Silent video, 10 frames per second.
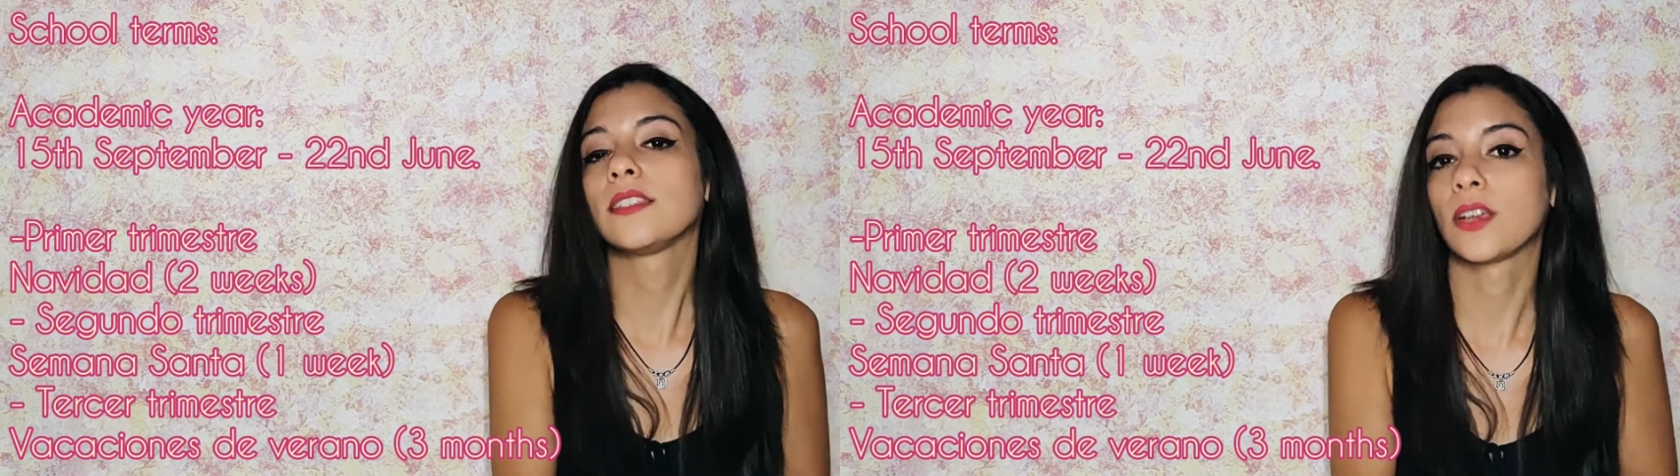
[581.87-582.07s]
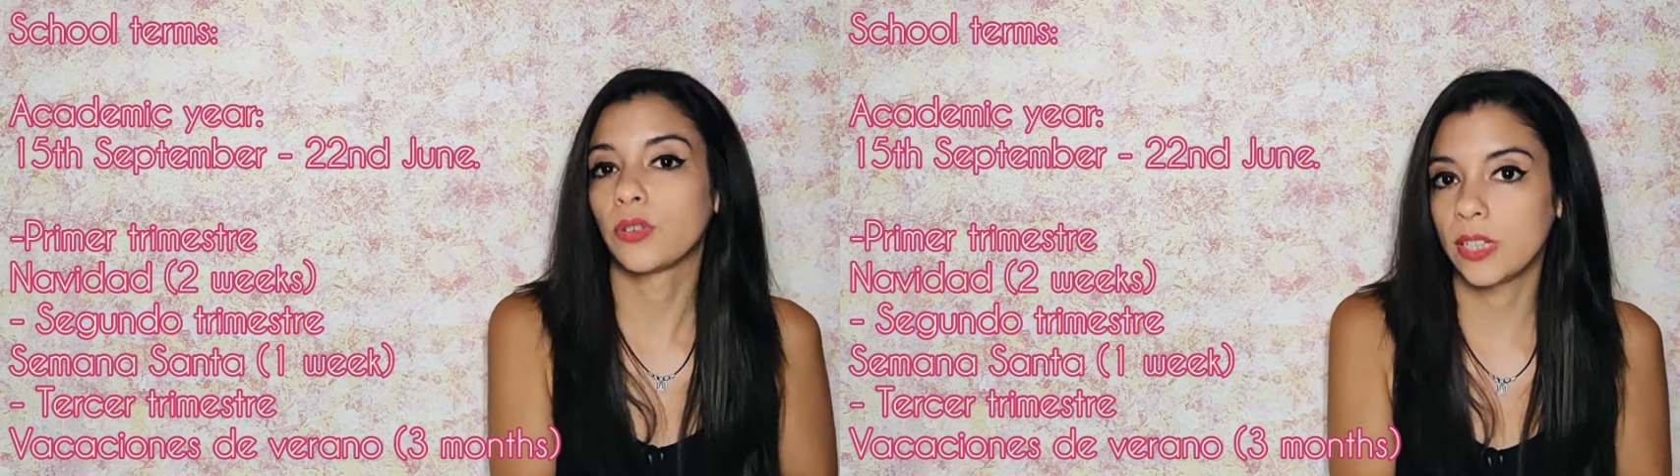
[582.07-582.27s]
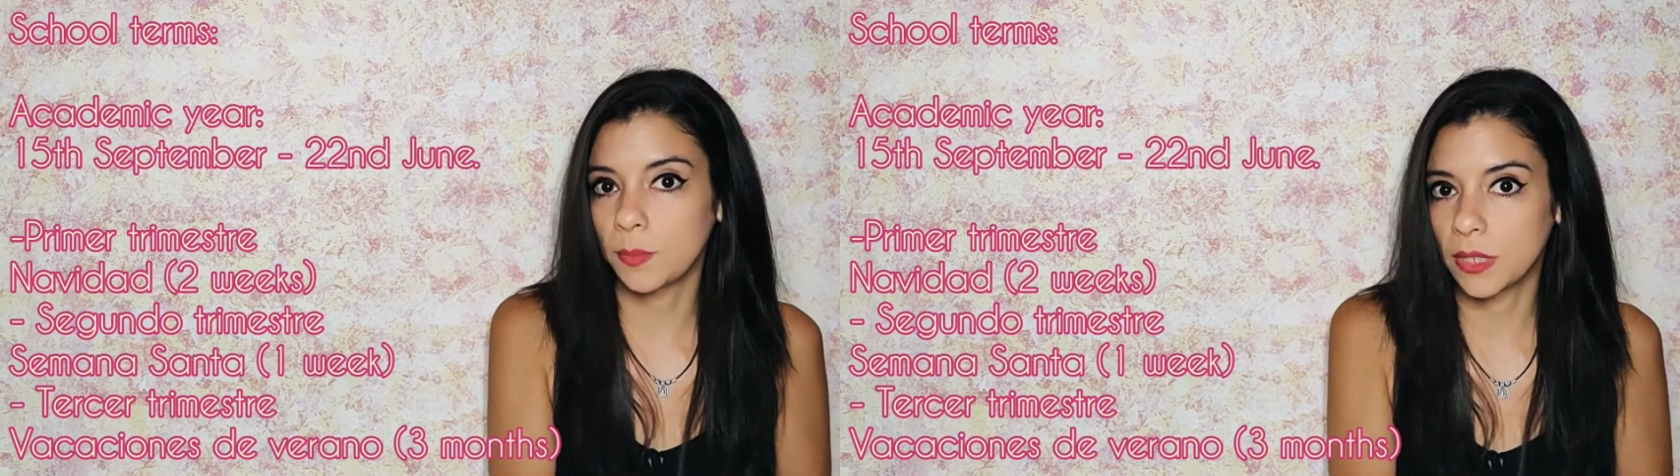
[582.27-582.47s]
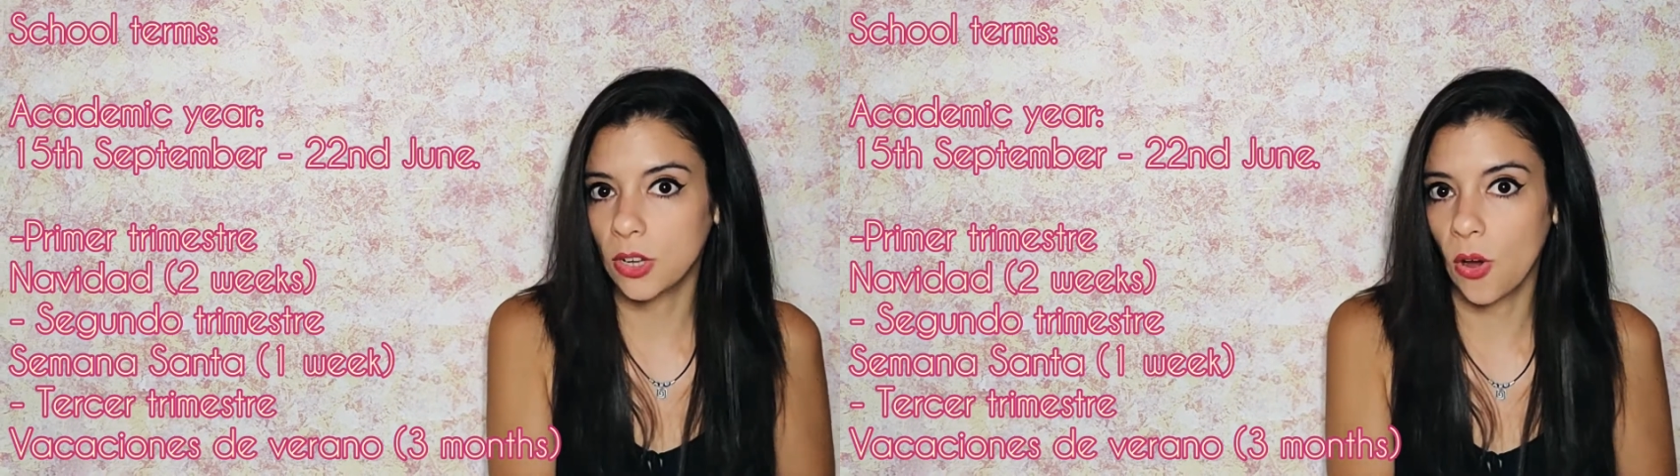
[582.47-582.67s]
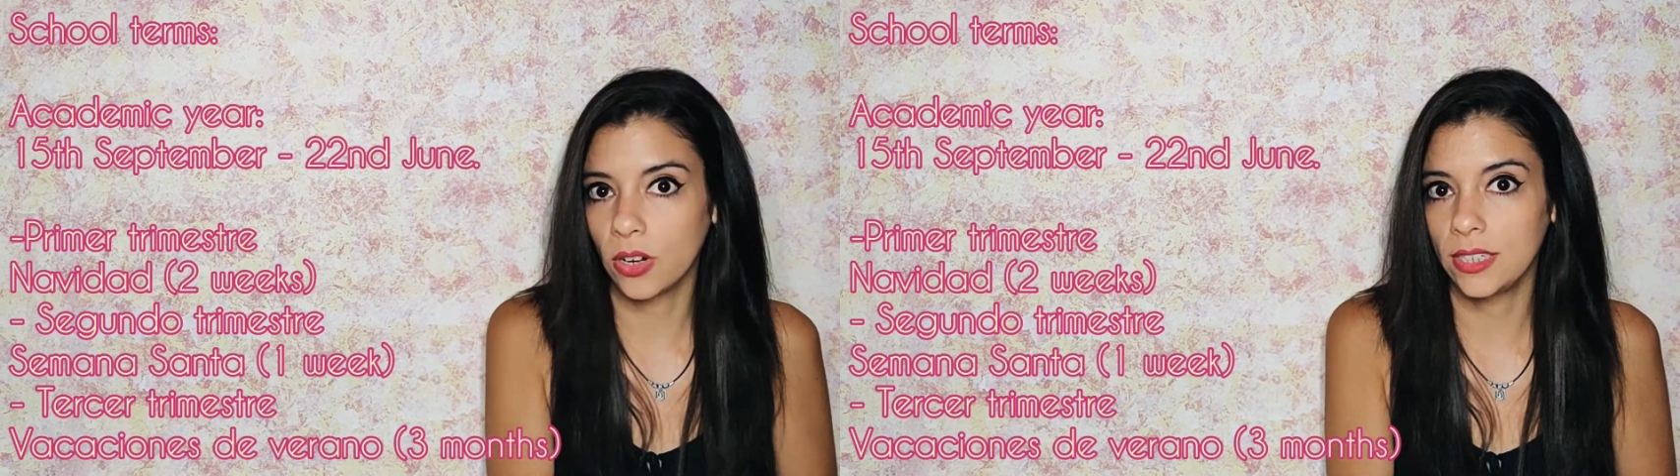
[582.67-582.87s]
the Christmas
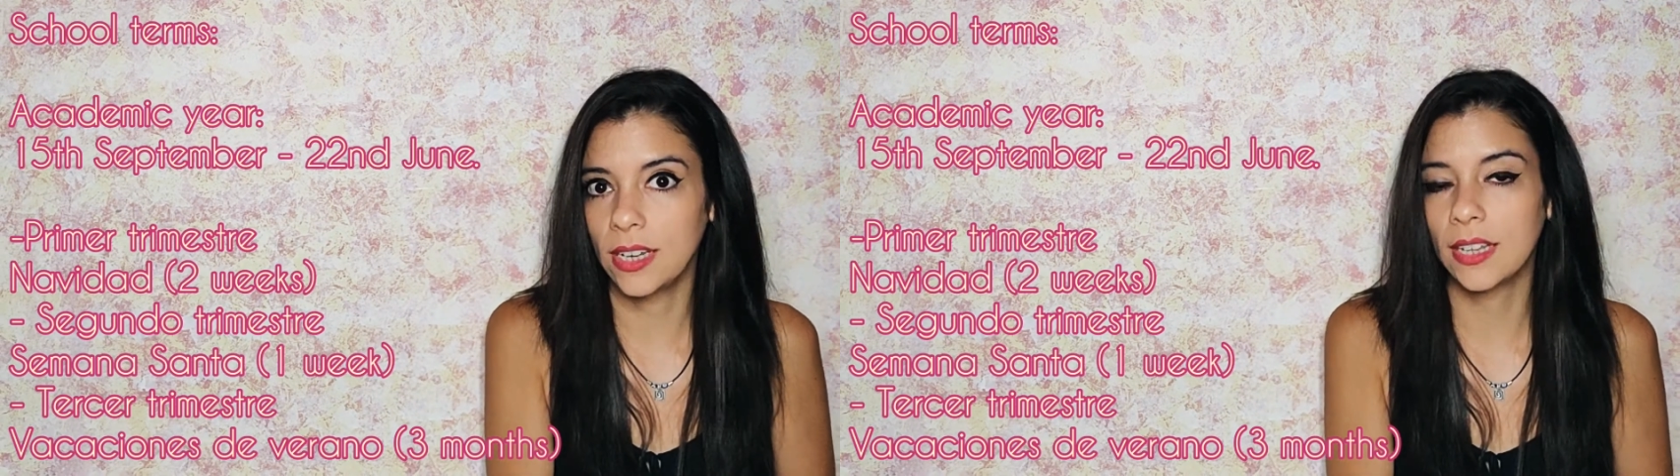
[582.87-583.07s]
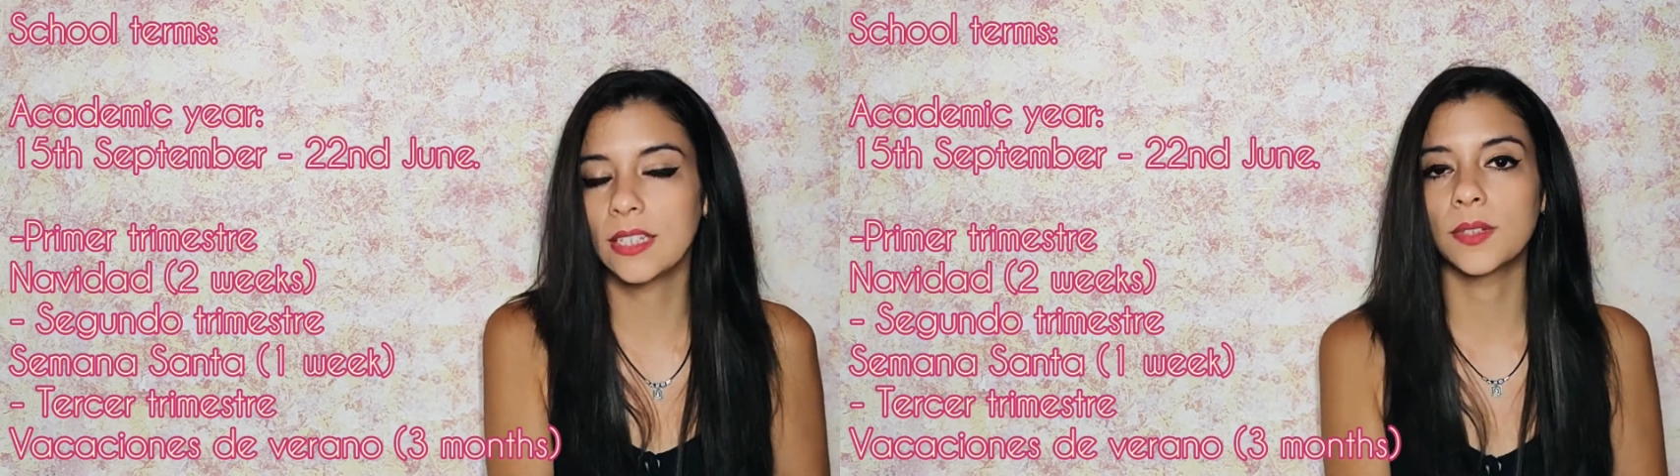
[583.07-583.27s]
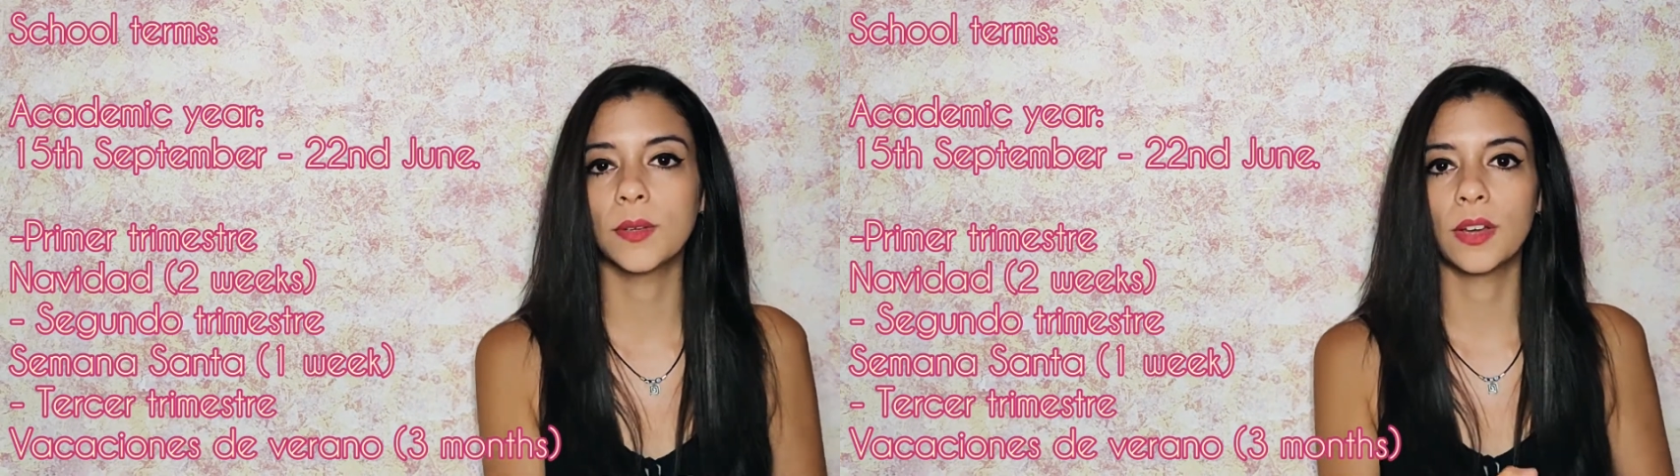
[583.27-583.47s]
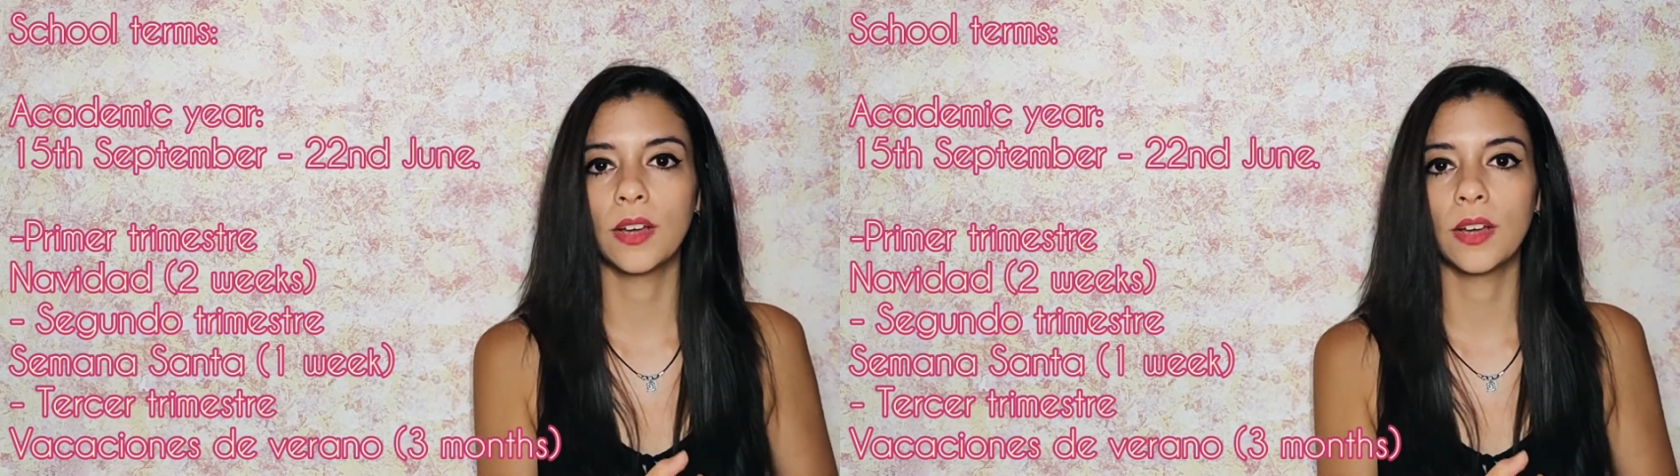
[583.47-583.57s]
holidays,